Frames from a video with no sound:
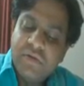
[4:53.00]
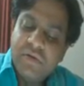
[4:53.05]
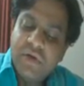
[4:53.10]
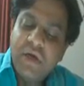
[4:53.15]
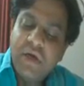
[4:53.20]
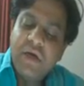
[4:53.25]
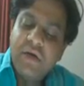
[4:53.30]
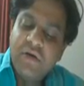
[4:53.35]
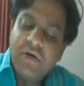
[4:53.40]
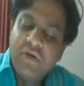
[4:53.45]

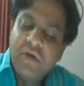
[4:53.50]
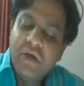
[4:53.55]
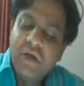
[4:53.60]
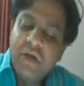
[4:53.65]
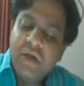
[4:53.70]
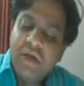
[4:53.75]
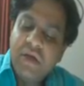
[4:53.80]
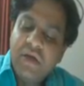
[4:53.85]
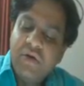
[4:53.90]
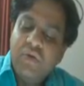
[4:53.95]
It
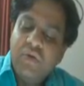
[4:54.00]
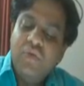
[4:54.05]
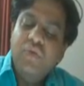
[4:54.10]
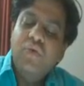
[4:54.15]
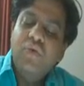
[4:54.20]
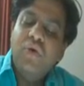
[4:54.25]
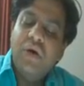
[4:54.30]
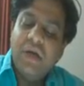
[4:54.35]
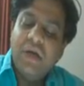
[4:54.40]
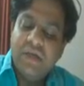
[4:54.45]
really do
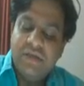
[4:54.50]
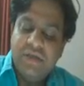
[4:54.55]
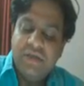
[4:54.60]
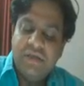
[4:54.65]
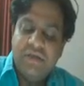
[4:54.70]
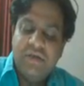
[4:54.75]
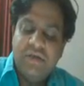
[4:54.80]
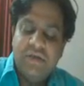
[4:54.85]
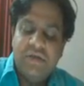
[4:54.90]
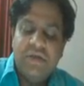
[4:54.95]
not
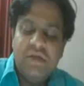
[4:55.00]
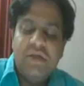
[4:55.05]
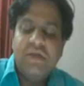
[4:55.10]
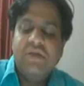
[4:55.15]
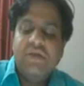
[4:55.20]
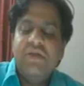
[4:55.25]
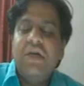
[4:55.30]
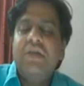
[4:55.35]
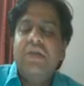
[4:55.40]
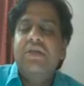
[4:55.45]
exist. Such a
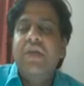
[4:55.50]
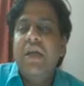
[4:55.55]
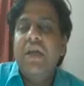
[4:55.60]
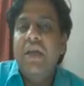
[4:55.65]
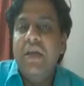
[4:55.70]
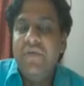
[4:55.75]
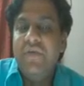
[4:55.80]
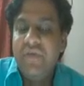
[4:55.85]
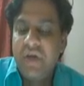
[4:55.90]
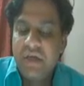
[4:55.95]
charge can
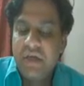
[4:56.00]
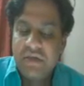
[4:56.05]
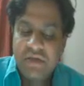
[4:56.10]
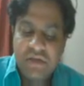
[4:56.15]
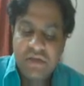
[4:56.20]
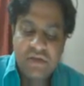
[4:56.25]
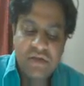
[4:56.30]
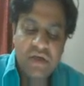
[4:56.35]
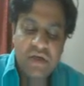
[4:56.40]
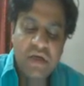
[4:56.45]
never
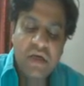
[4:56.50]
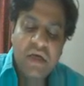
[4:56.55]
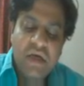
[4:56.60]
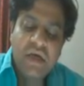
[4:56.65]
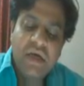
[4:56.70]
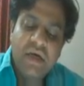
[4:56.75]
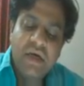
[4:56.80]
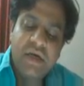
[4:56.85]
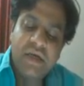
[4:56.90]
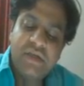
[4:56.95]
exist.
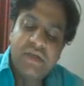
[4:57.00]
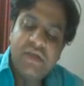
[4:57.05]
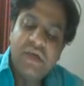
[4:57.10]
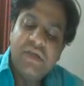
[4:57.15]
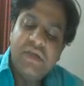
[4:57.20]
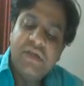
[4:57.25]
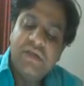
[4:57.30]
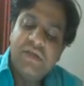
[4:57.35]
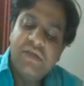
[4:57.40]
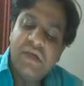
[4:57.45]
Test
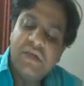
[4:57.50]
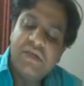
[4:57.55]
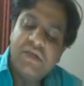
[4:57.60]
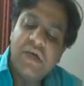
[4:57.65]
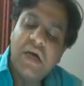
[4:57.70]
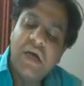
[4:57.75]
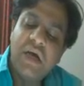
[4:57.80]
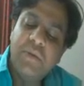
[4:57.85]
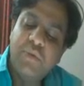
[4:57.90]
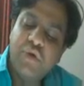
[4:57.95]
charge is such a
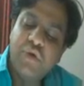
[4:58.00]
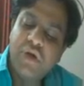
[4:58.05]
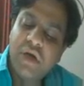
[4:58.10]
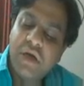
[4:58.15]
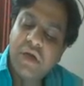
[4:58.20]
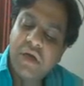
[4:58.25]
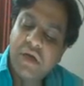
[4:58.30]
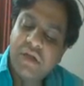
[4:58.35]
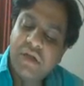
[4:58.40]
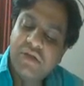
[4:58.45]

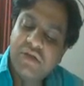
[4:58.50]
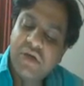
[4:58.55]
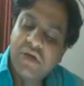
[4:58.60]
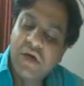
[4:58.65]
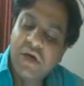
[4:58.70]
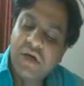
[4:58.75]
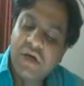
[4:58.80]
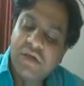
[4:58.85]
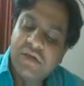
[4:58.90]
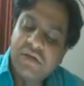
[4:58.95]
hypothetical
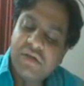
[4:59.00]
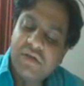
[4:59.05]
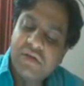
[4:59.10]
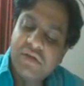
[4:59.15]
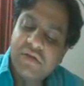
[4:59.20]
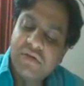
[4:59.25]
charge